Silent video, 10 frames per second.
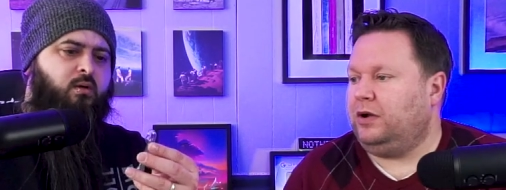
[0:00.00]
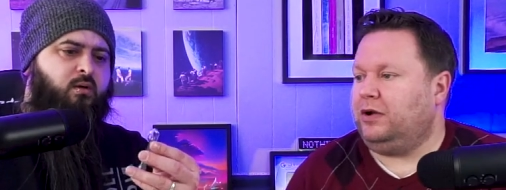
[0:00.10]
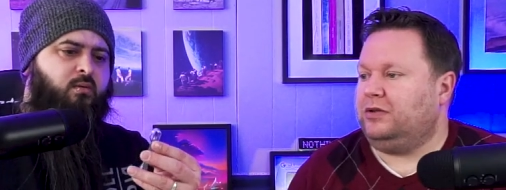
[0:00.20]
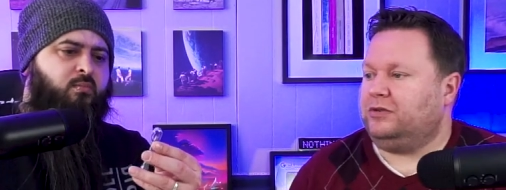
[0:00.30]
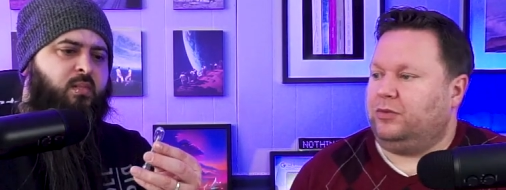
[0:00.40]

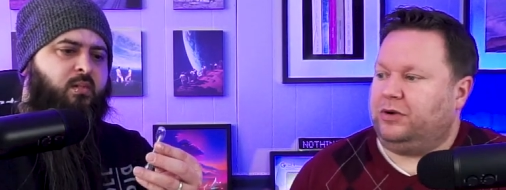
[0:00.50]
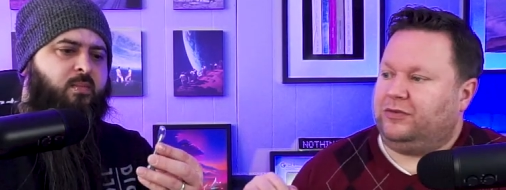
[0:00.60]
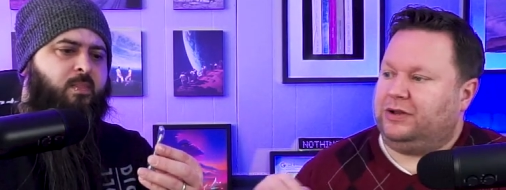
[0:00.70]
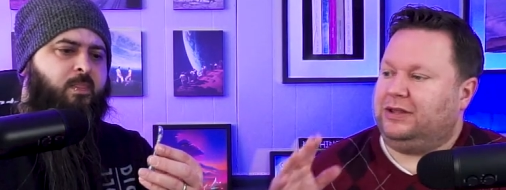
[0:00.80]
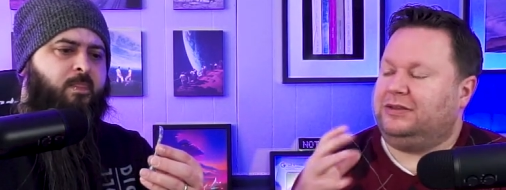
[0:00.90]
Speaker 1: So I wonder if
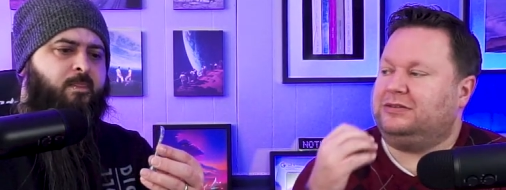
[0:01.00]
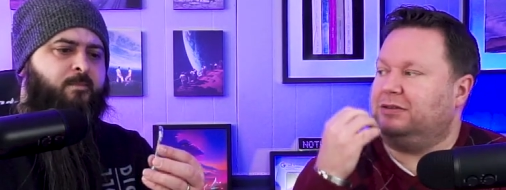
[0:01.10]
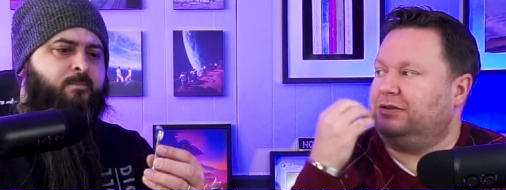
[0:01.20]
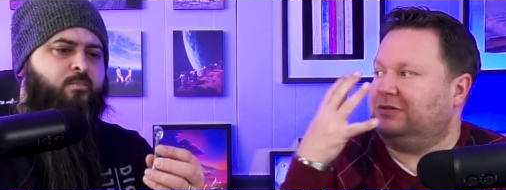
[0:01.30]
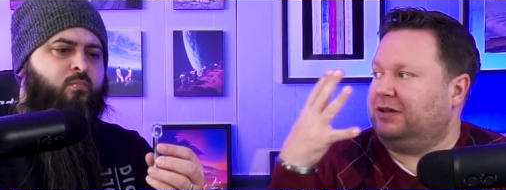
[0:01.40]
it hits it
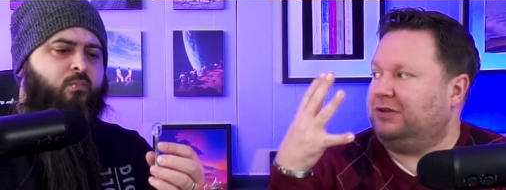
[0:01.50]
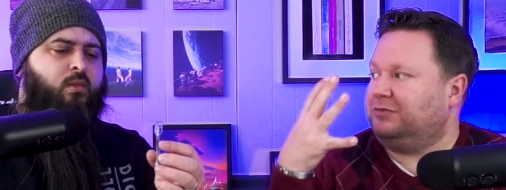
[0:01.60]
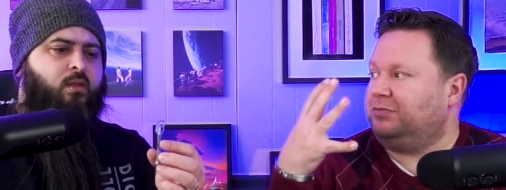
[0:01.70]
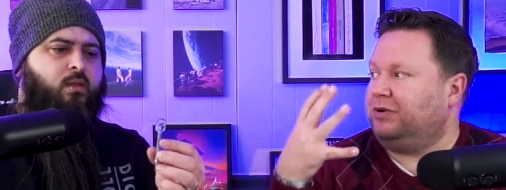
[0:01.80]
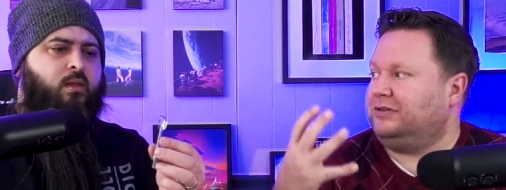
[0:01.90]
and just kind of
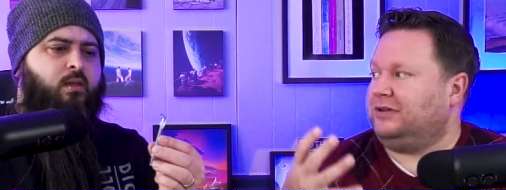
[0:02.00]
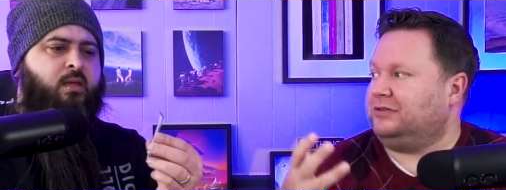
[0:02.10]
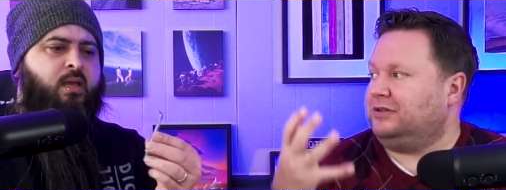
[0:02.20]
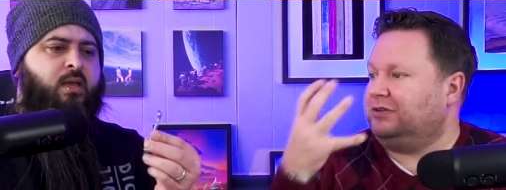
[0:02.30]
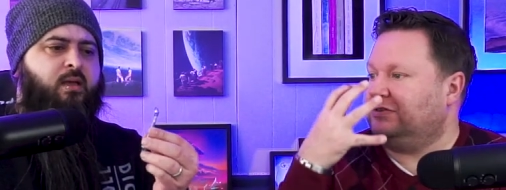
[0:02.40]
sprays
Speaker 2: out.
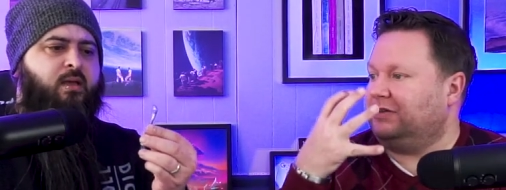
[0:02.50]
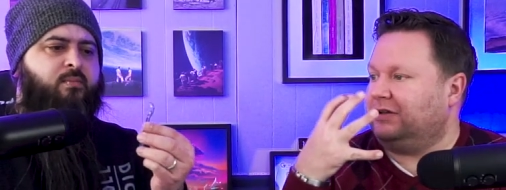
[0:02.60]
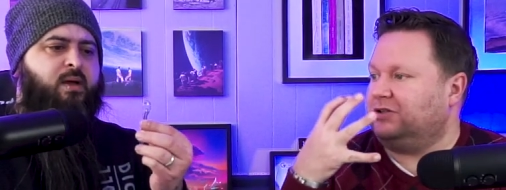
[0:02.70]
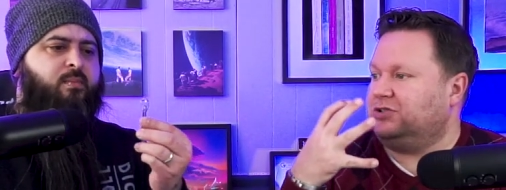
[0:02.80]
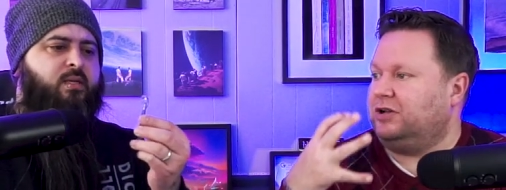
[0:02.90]
Yeah, just like it
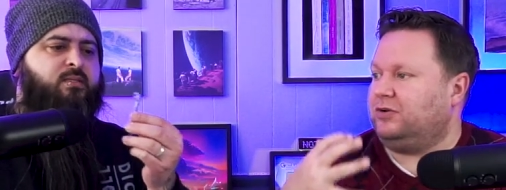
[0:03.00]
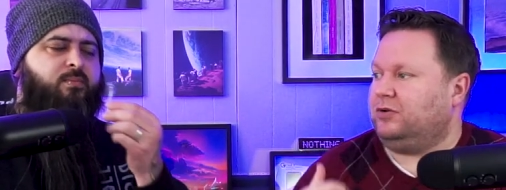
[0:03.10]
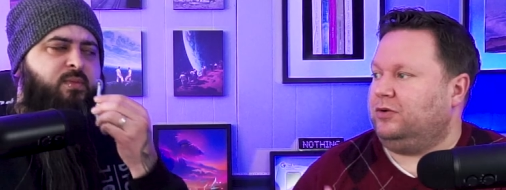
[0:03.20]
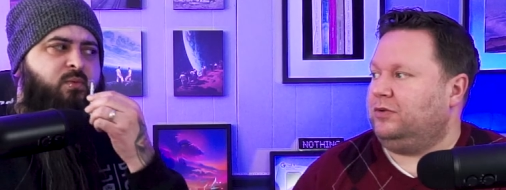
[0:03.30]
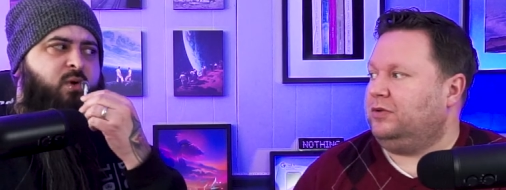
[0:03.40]
might general, be
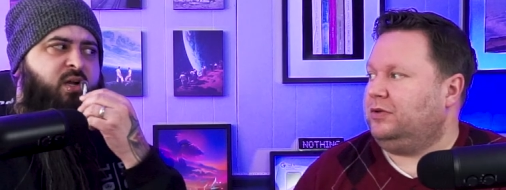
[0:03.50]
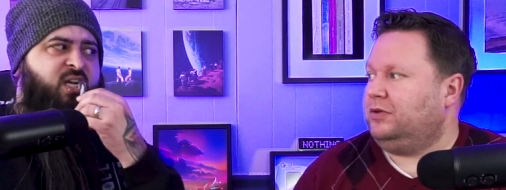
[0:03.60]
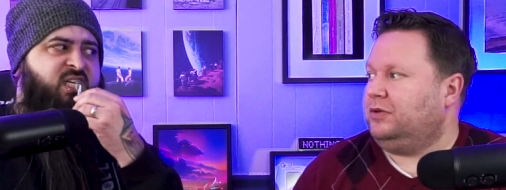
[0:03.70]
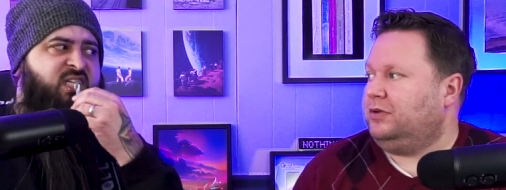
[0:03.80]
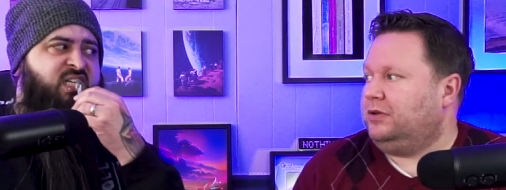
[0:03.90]
something where
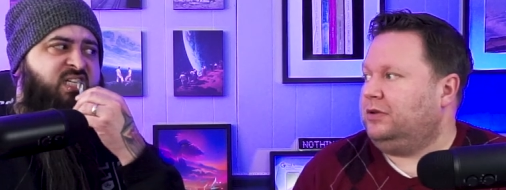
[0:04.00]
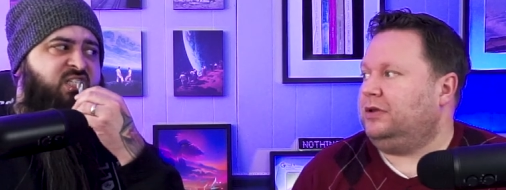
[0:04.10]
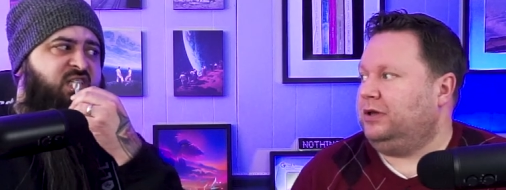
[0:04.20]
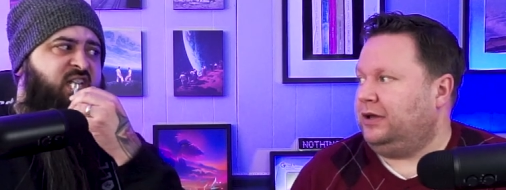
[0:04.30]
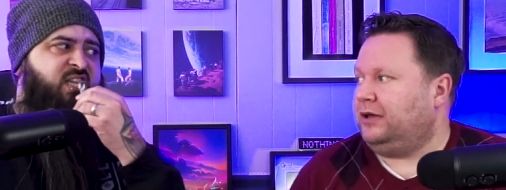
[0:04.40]
you
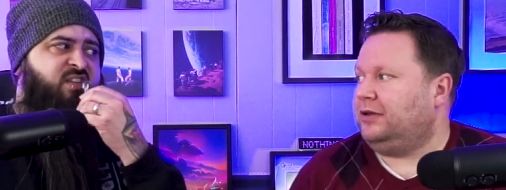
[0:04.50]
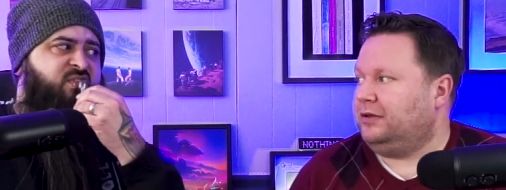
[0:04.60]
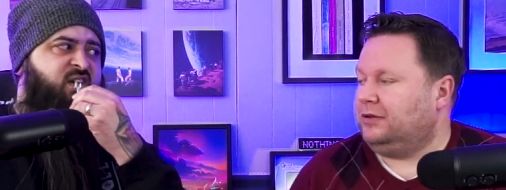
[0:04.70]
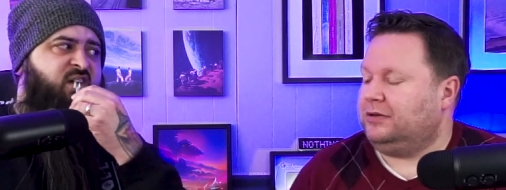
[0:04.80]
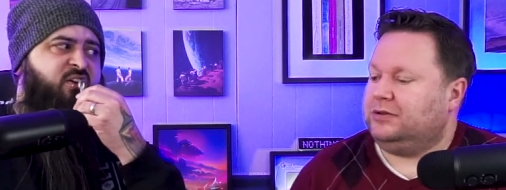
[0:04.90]
yeah, get in the
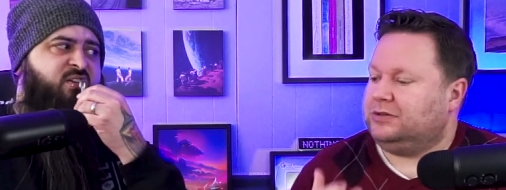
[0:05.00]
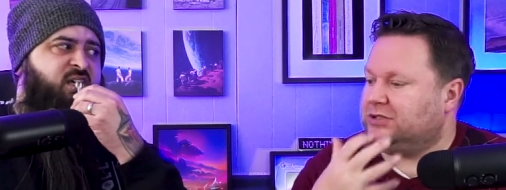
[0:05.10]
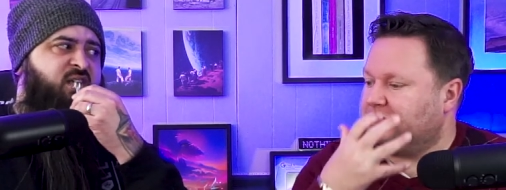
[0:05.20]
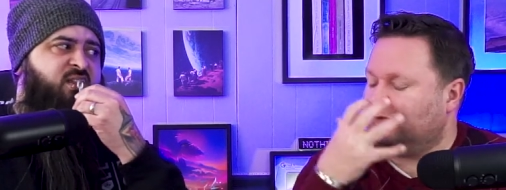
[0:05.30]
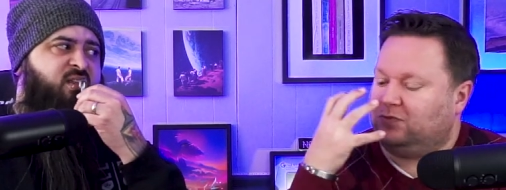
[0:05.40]
front of your
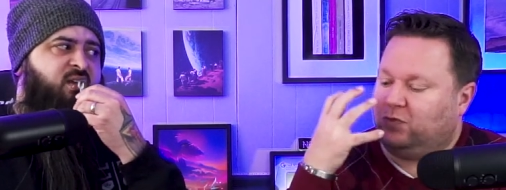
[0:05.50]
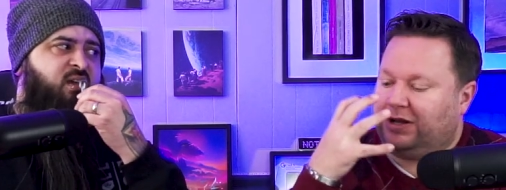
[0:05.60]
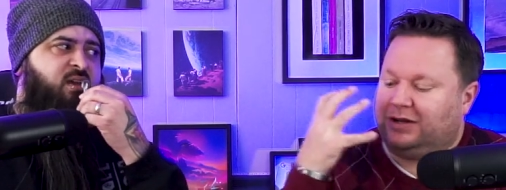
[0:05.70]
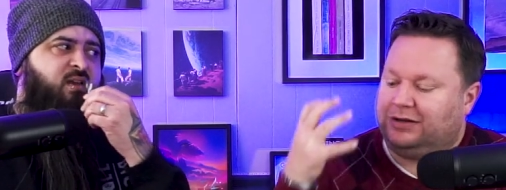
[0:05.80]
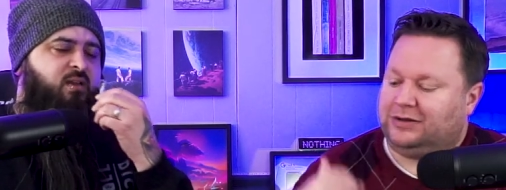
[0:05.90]
teeth. Just
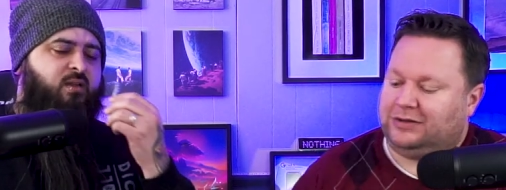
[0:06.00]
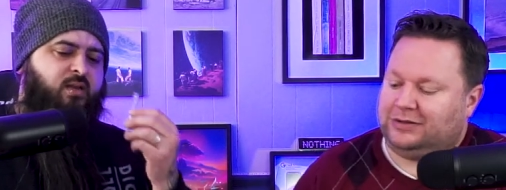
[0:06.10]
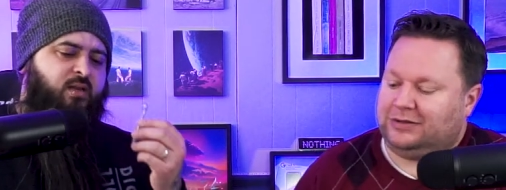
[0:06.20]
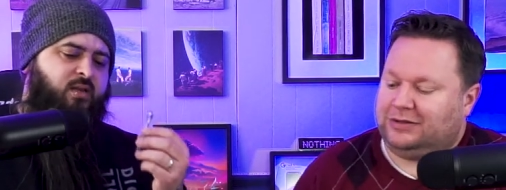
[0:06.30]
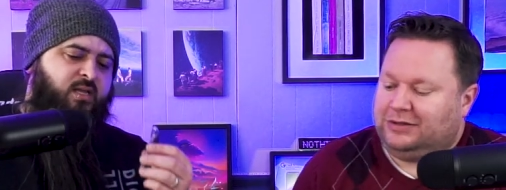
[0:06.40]
wetting. It,
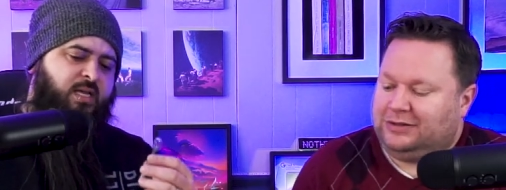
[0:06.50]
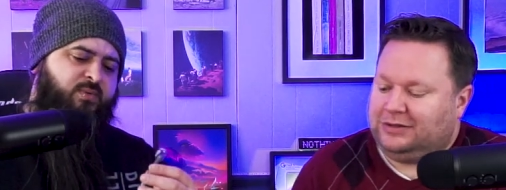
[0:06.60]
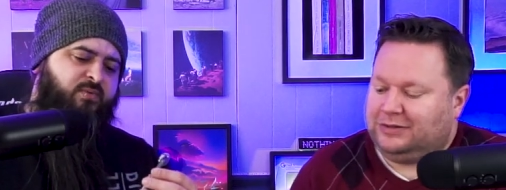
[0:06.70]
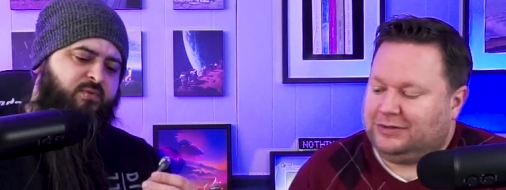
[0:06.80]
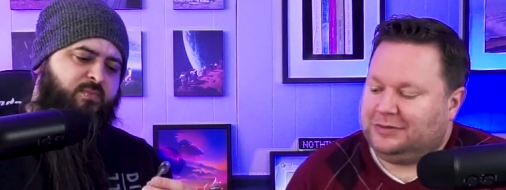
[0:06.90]
it keeps
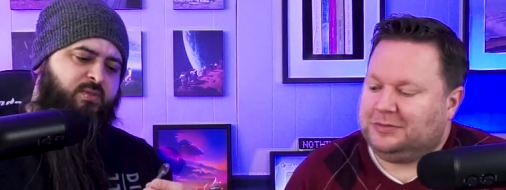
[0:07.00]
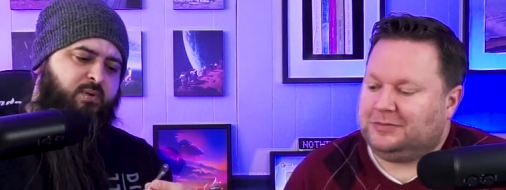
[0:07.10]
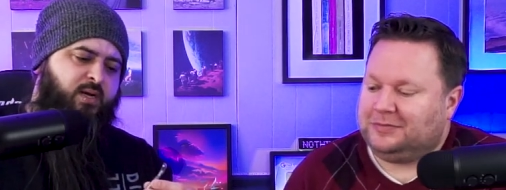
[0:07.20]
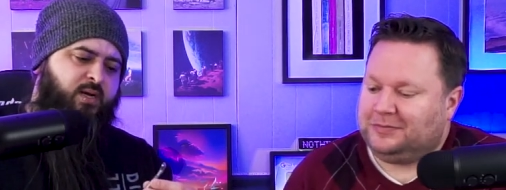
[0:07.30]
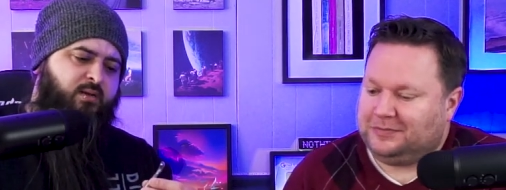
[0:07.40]
it from
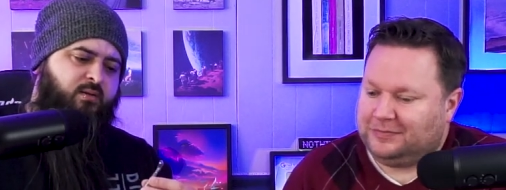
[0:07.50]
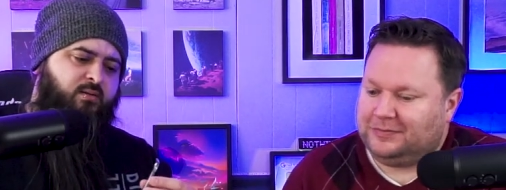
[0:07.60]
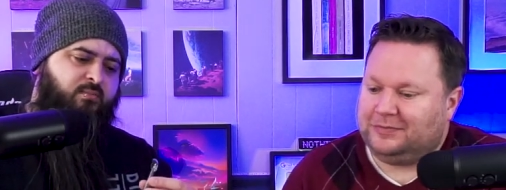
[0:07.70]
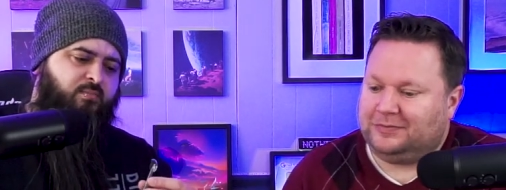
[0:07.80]
spraying mm-hmm.